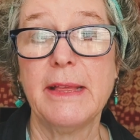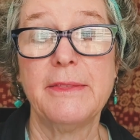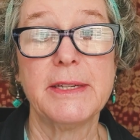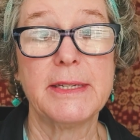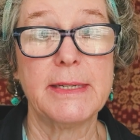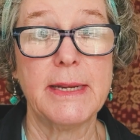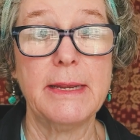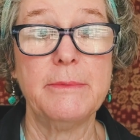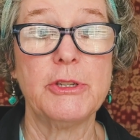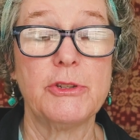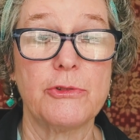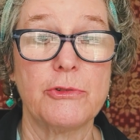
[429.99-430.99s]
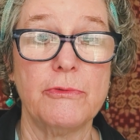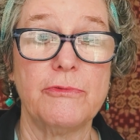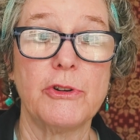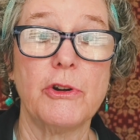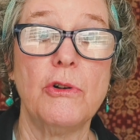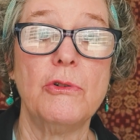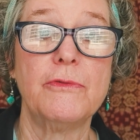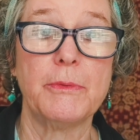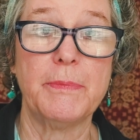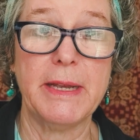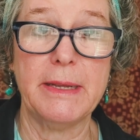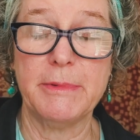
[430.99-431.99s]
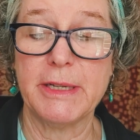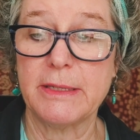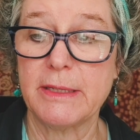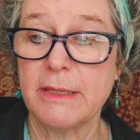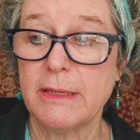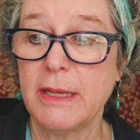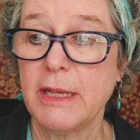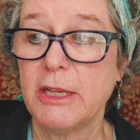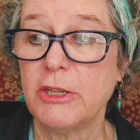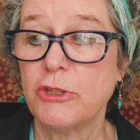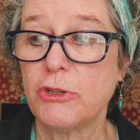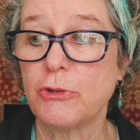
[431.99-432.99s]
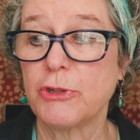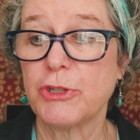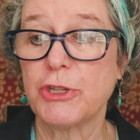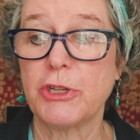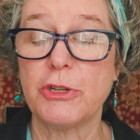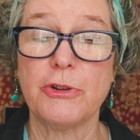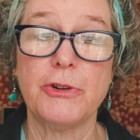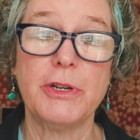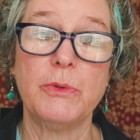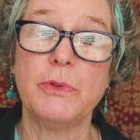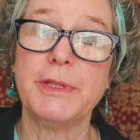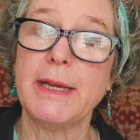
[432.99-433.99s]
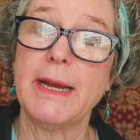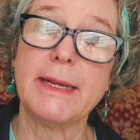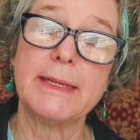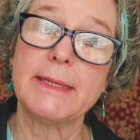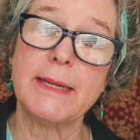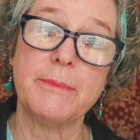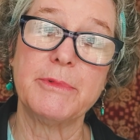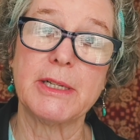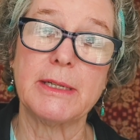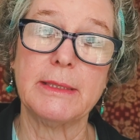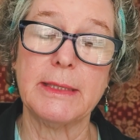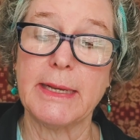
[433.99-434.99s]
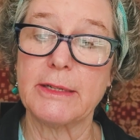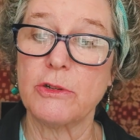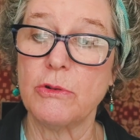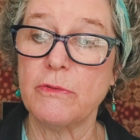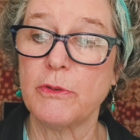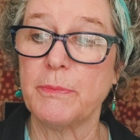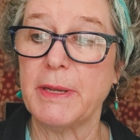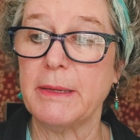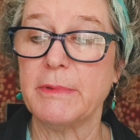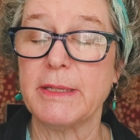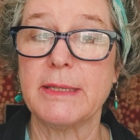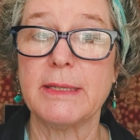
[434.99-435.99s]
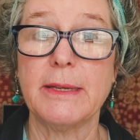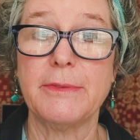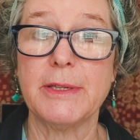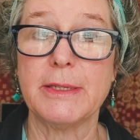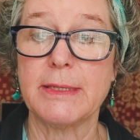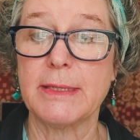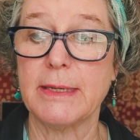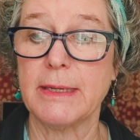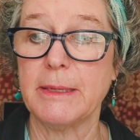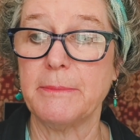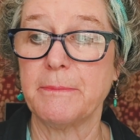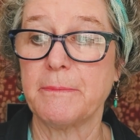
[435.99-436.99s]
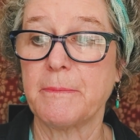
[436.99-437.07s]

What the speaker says: The same is true for overpayments. Social Security will not attempt to collect overpayments at this time.